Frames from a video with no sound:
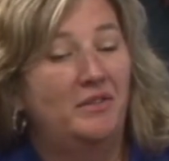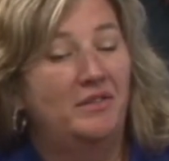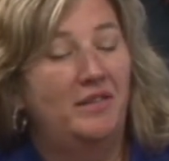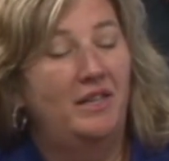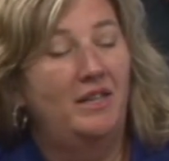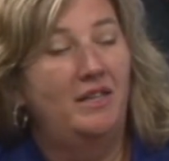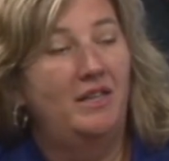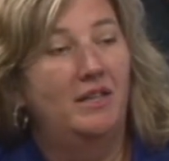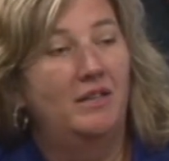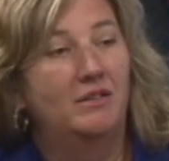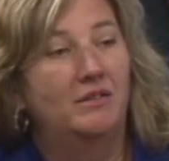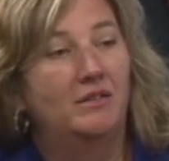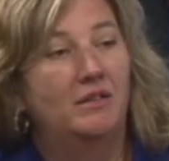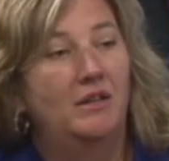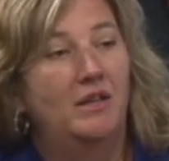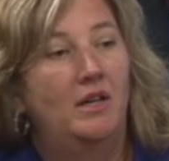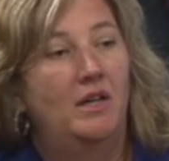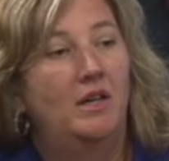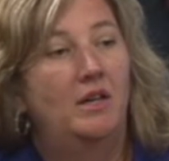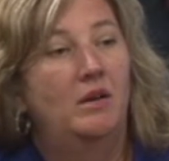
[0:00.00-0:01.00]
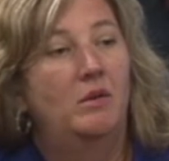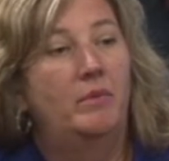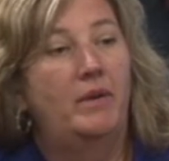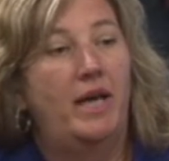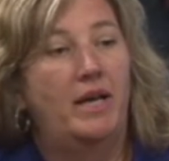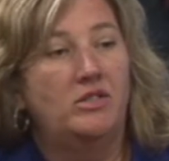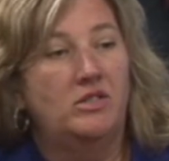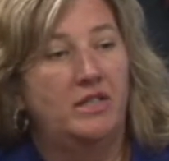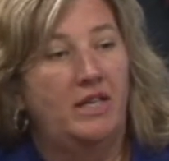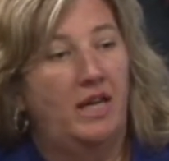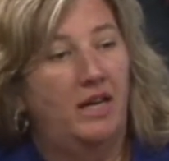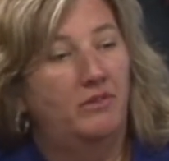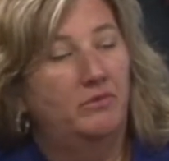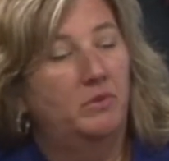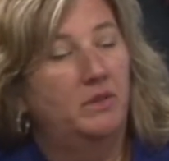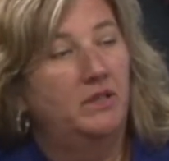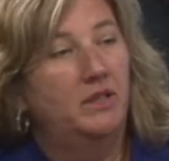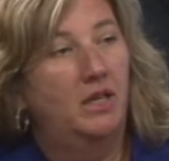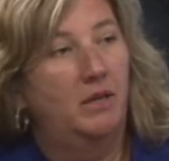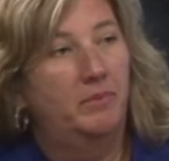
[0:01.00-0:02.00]
Thank you. We actually have
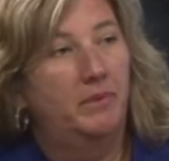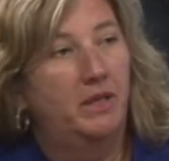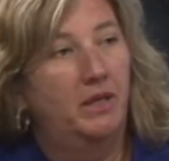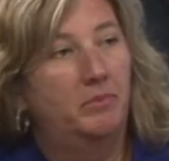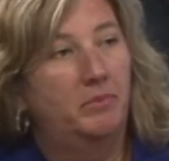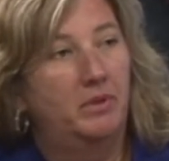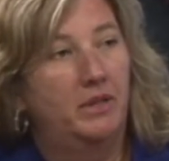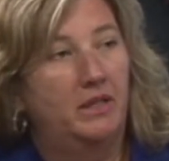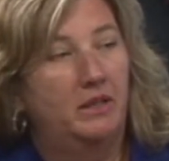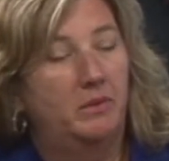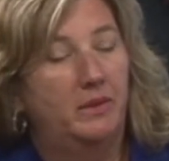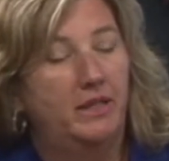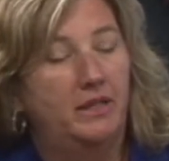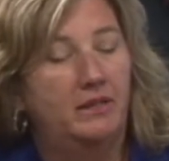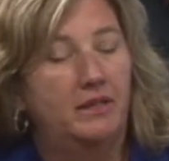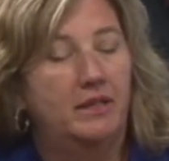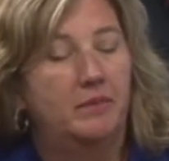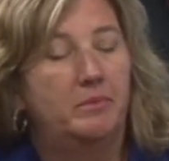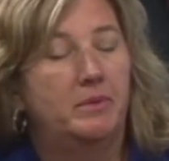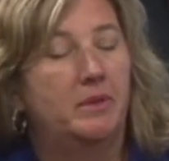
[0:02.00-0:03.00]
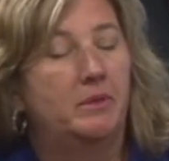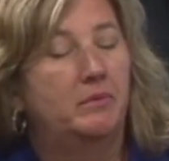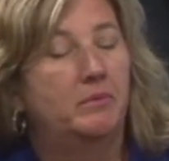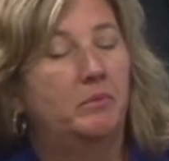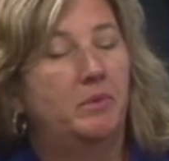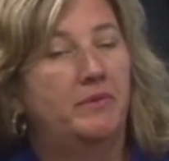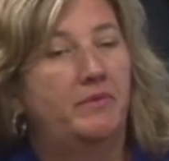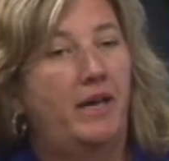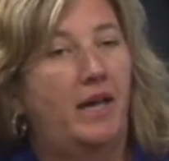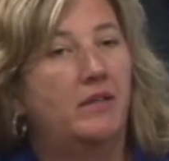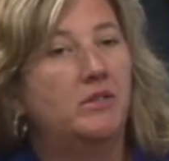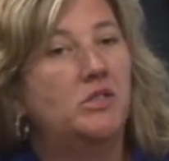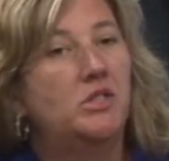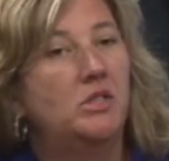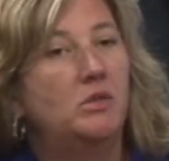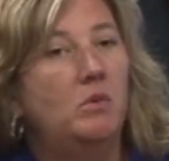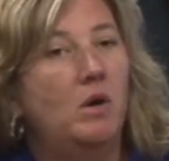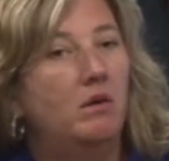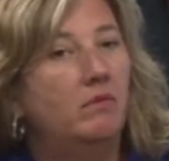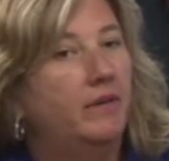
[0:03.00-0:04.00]
one coming up pretty quickly, but we've had
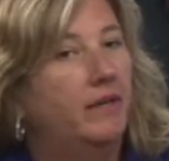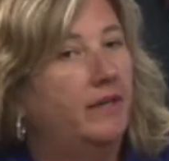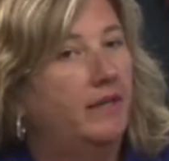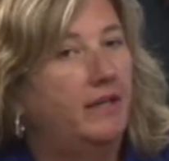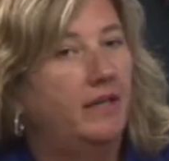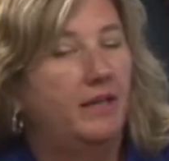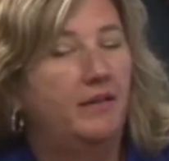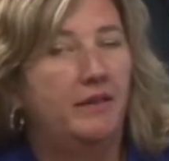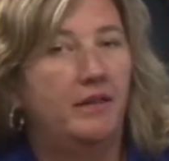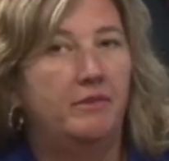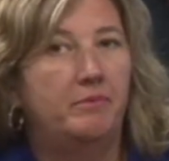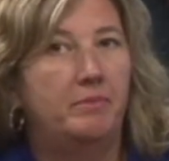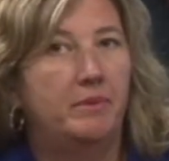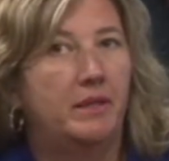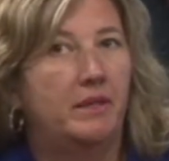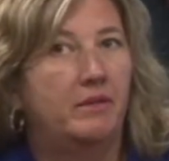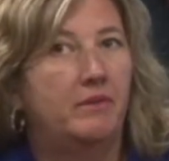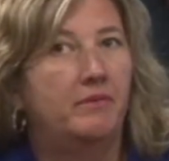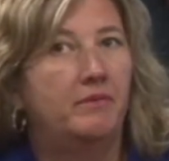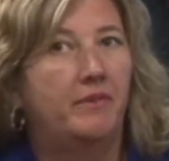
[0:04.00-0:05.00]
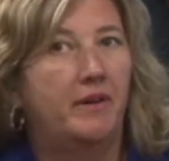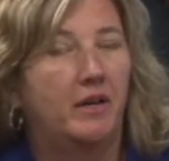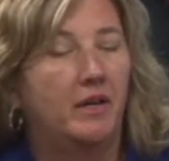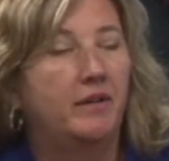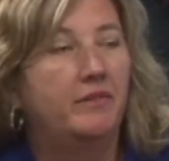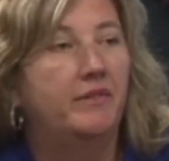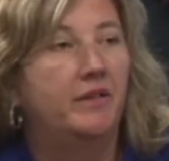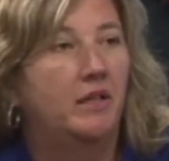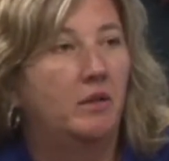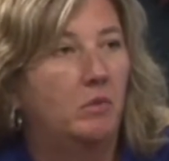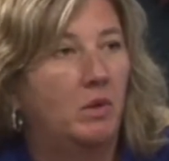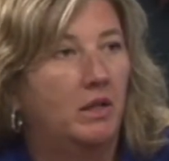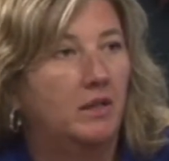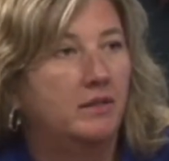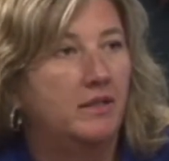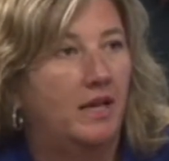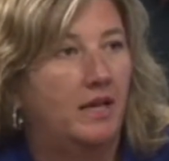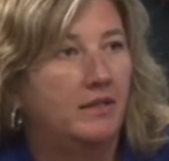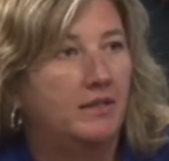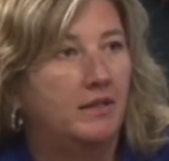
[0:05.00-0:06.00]
two already and they've been very, very well
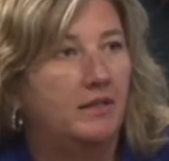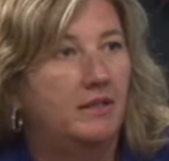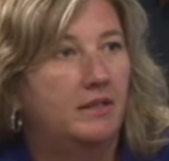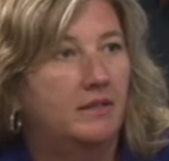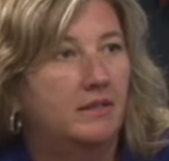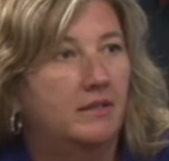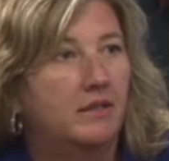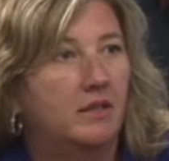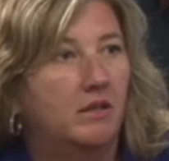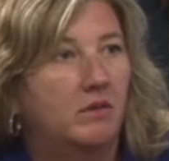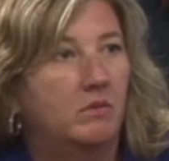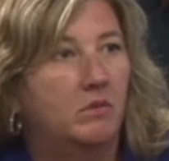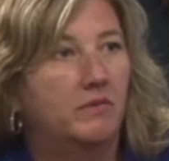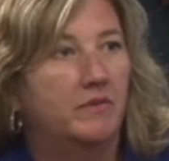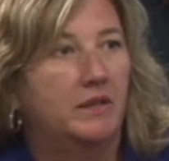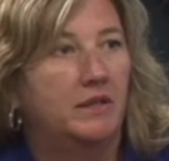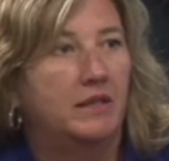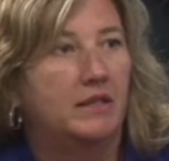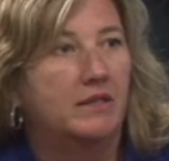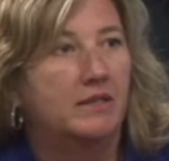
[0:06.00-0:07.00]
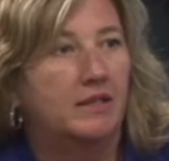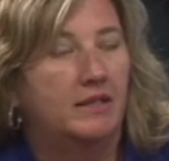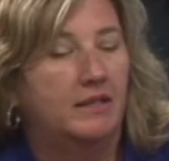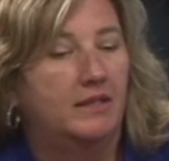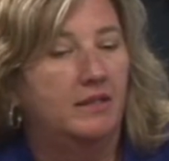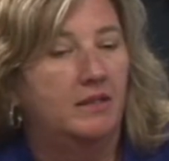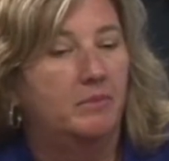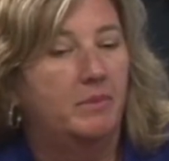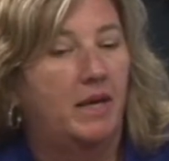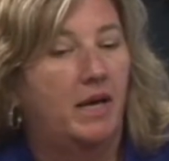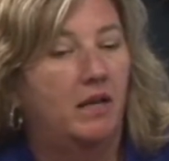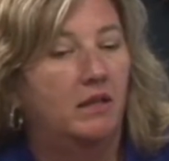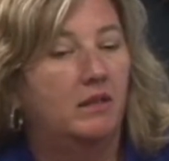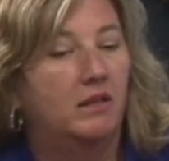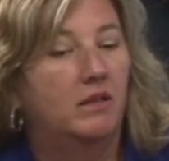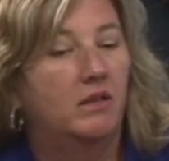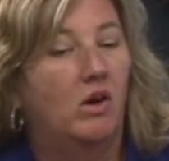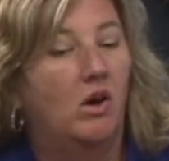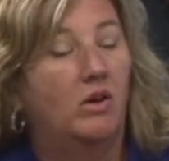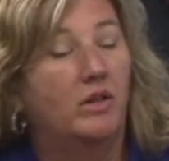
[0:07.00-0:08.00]
attended. And so we're really excited about
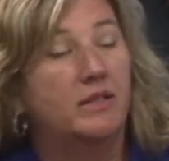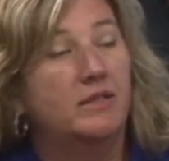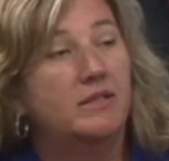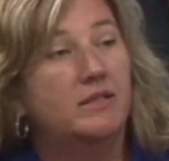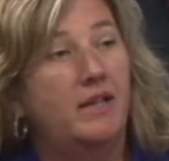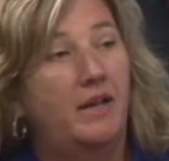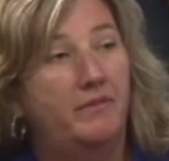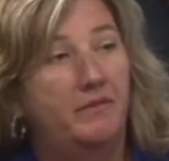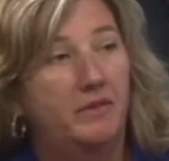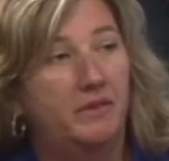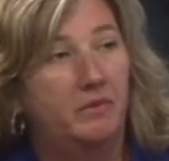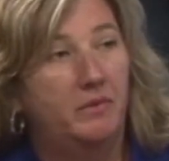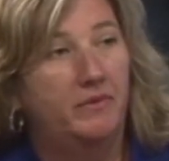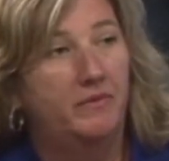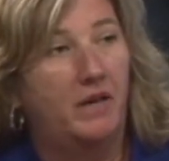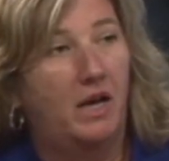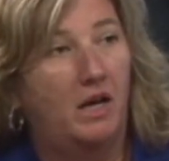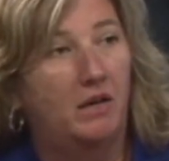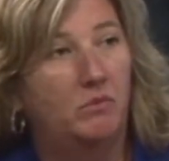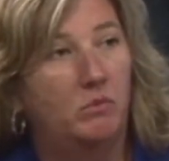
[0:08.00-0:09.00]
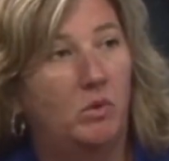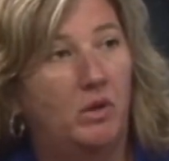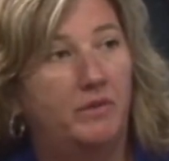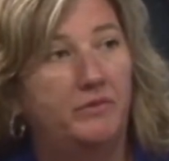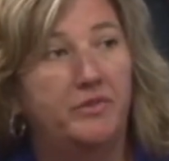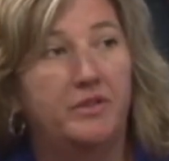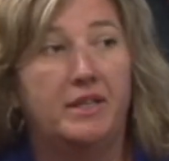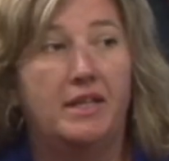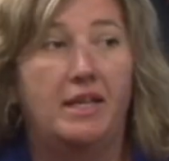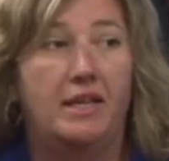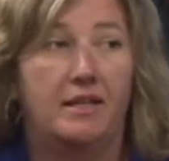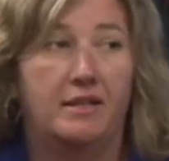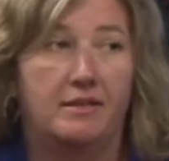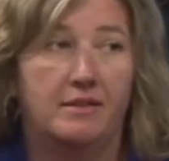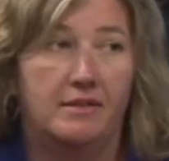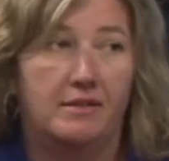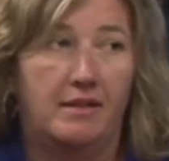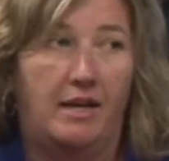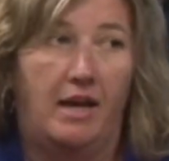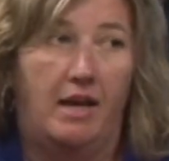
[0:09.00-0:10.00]
August 7th. We've got one for the
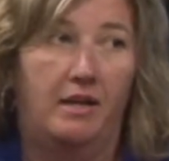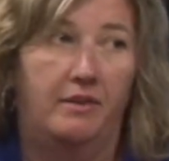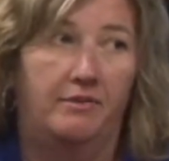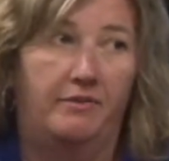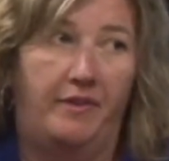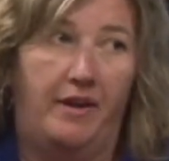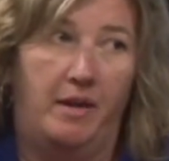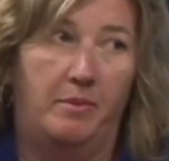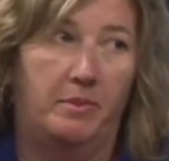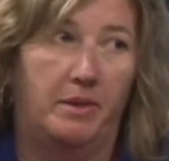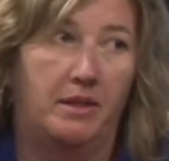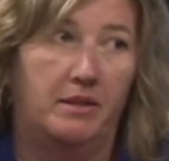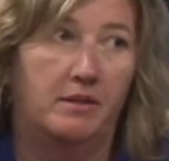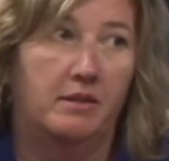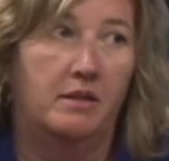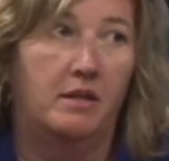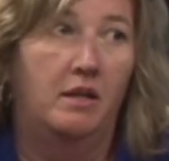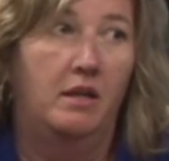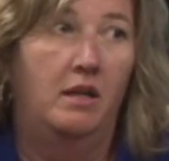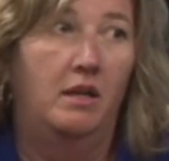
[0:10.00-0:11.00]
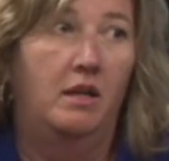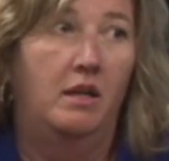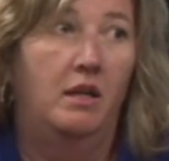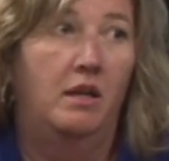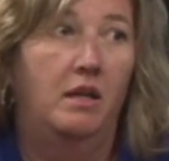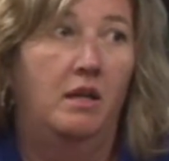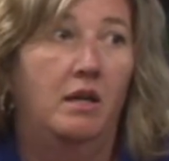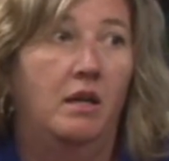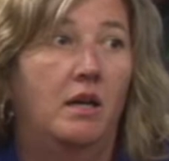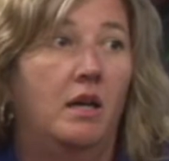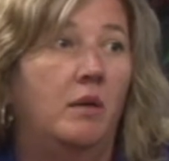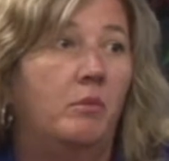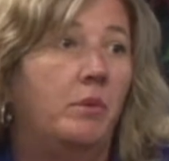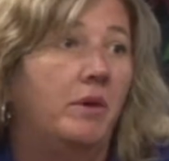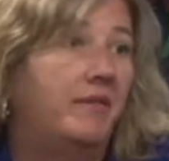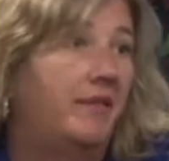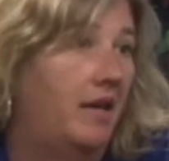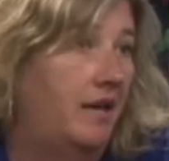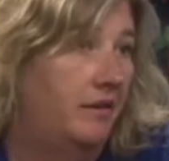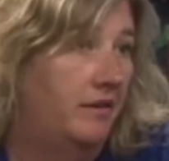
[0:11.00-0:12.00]
kids and families. I'm excited about this one. And we
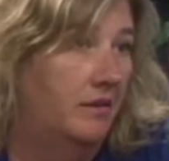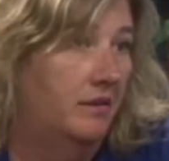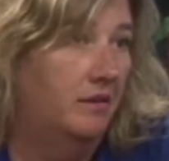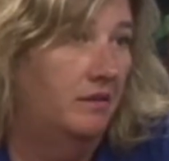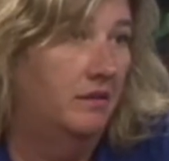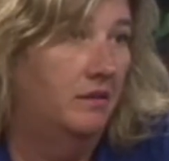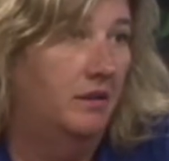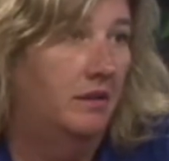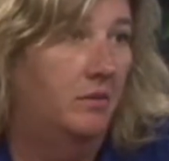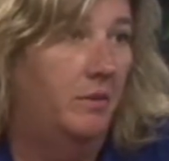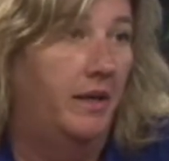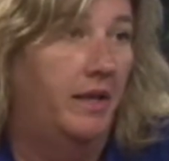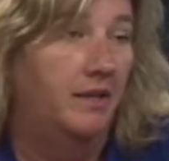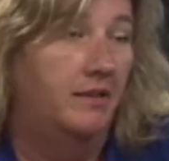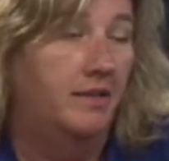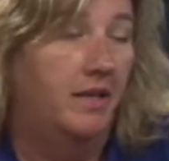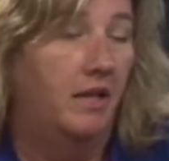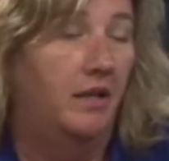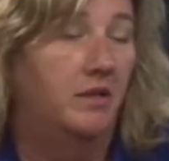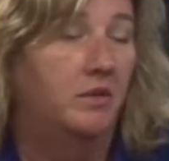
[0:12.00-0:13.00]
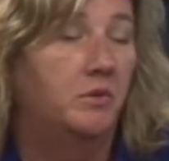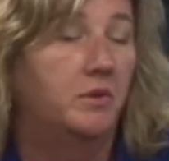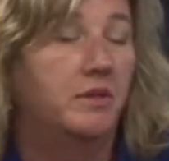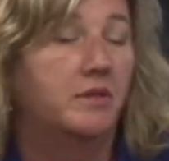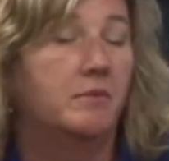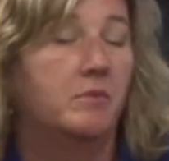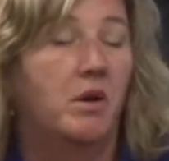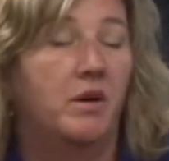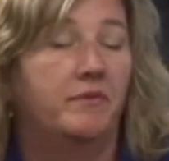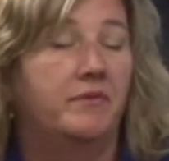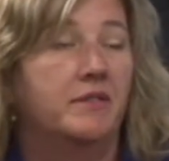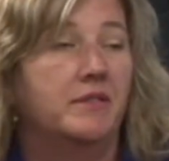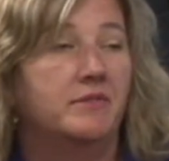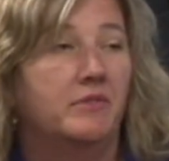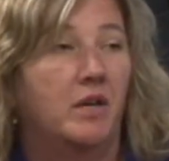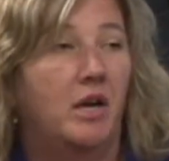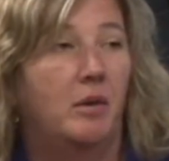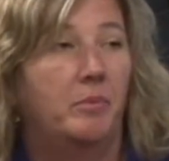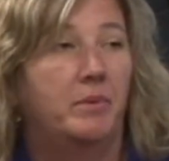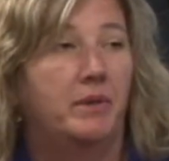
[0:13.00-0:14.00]
thank the Queen Anne's County Tourism Office
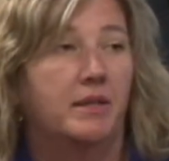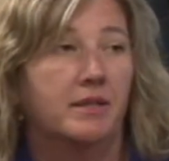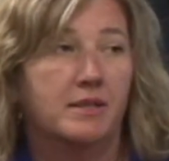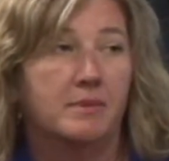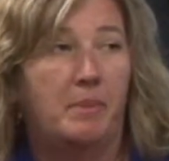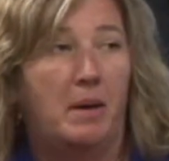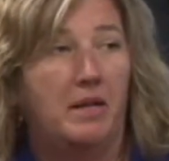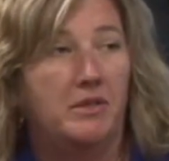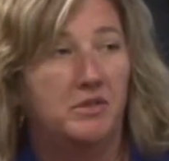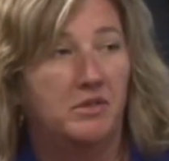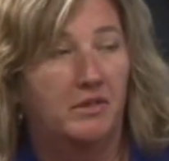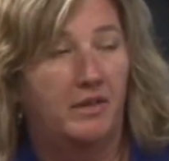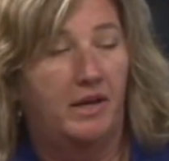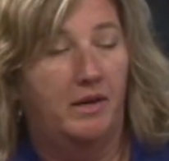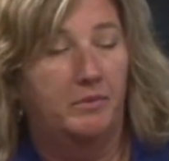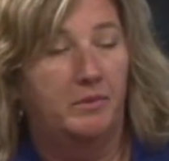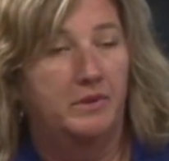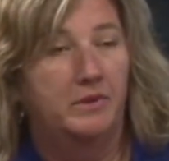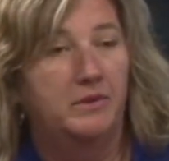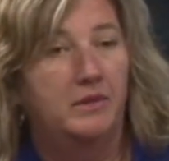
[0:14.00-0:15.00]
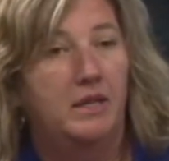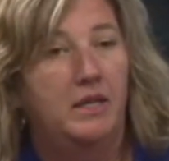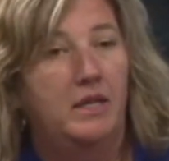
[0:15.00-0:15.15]
for helping us sponsor that one.